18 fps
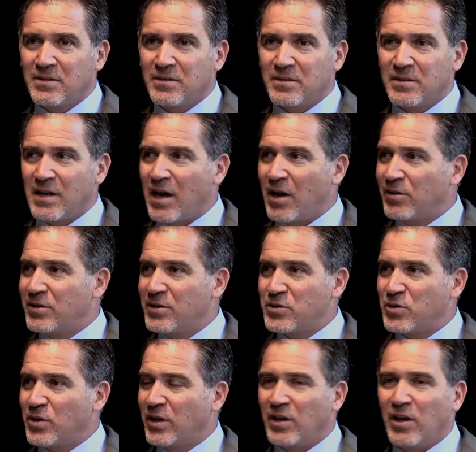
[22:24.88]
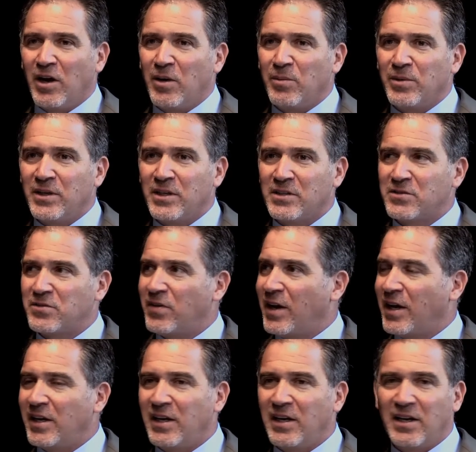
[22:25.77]
Now the Israeli army is
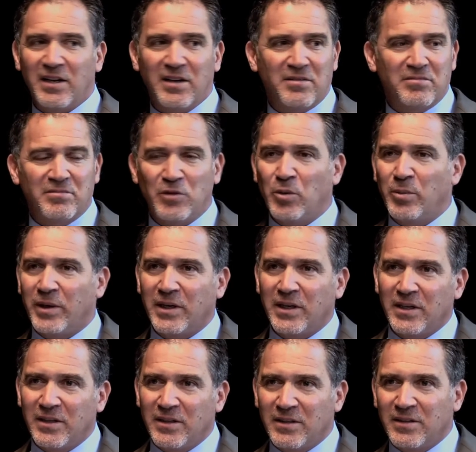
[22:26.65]
fighting nobody.